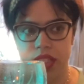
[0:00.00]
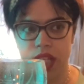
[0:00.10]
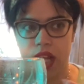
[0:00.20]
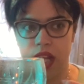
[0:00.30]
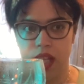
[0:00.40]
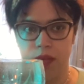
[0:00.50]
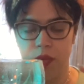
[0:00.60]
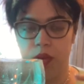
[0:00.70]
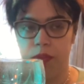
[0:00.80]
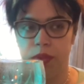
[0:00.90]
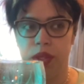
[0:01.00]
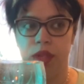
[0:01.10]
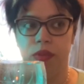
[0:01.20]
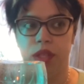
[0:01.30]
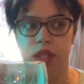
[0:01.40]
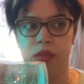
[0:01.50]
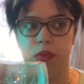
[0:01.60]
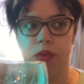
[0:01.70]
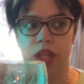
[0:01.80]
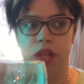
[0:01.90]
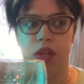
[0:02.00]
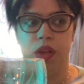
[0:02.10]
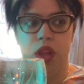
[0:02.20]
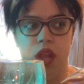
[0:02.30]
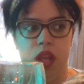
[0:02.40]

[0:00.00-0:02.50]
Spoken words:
time or a period where